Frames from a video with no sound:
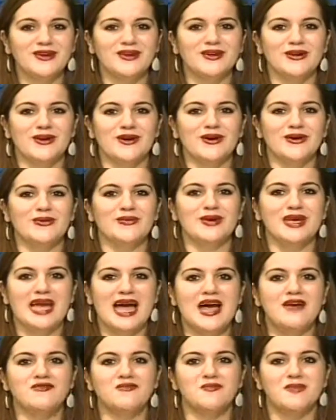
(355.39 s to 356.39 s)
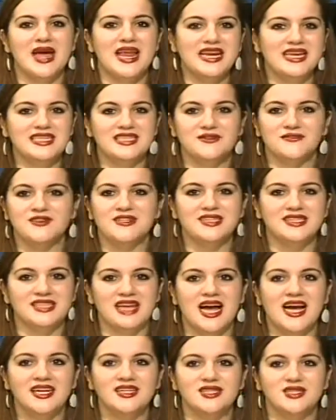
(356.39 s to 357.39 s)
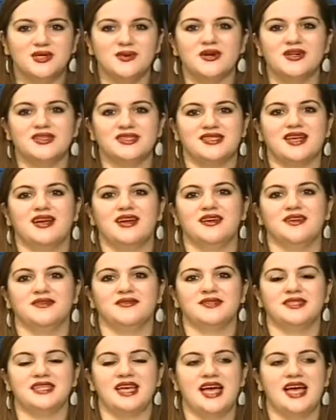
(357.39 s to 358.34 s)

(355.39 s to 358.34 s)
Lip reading: You know, we have many different sides to ourselves.